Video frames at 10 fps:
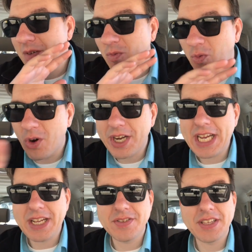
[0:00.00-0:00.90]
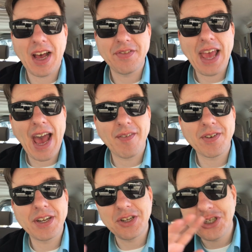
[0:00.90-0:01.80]
working in South
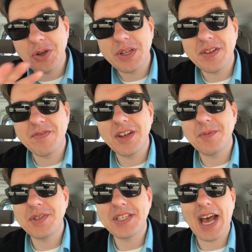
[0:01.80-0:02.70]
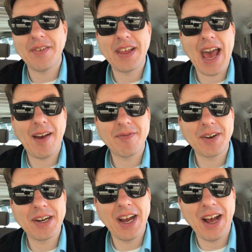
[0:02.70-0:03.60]
Africa, shooting the film in South
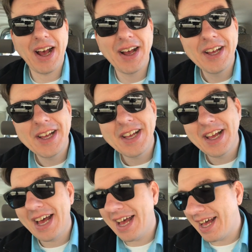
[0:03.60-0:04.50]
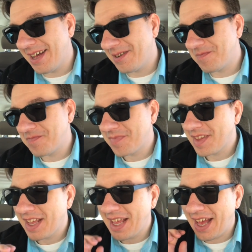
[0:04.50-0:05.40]
Africa. Um,
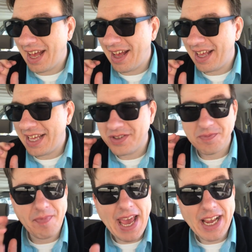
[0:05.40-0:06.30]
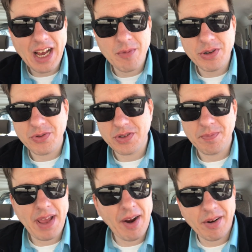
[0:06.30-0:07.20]
uh, his makeup, which was
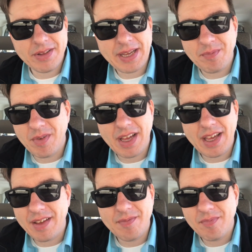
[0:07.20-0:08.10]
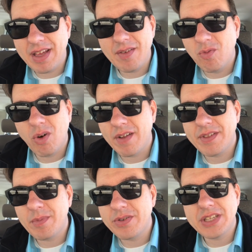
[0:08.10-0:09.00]
apparently uh, one of
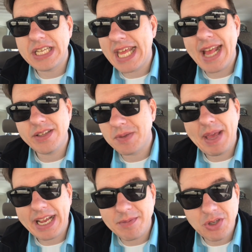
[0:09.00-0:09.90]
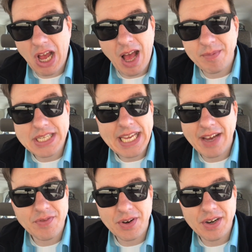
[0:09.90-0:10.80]
the most intense makeup jobs he
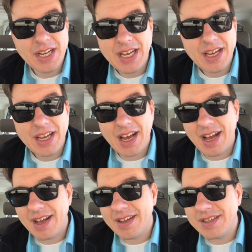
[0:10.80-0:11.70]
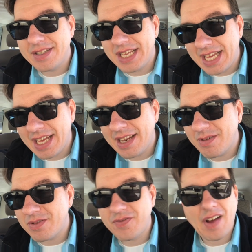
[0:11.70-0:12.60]
ever uh, did. It
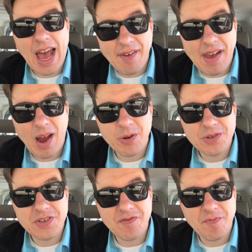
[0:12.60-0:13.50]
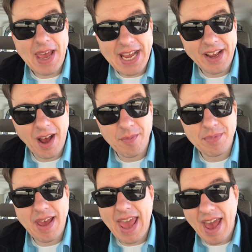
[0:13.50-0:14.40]
was five hours of
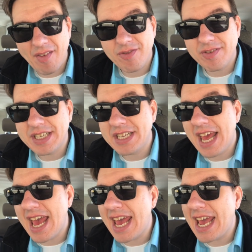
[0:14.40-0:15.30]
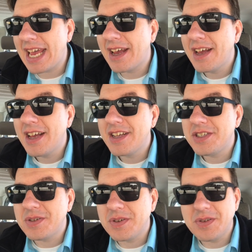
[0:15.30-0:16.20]
makeup every day
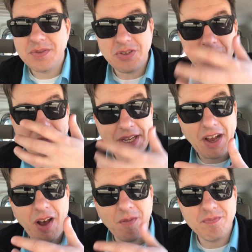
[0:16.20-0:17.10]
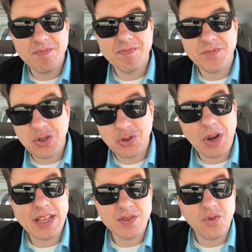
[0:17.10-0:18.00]
to to become to
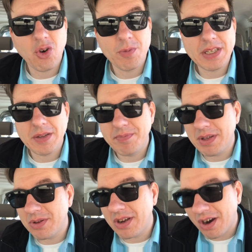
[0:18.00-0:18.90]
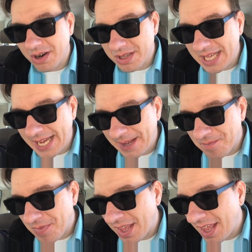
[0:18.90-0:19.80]
transform into Bill Gartley.
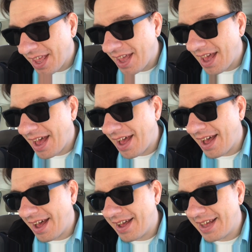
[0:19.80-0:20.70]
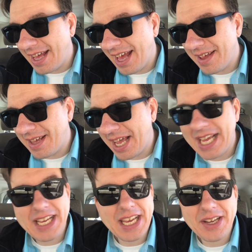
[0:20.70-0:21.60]
Uh, uh,
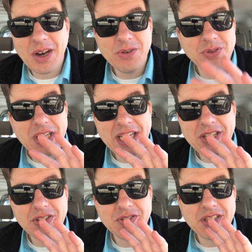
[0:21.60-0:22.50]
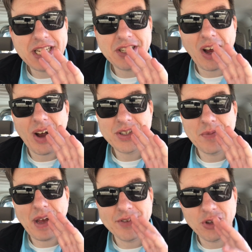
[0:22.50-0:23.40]
he he goes he just he talks
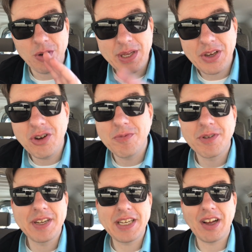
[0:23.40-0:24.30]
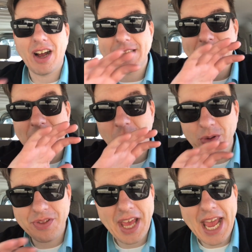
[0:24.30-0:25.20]
about Tobe Hooper he talks about the
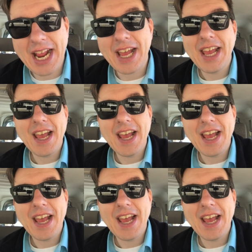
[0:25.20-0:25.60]
whole thing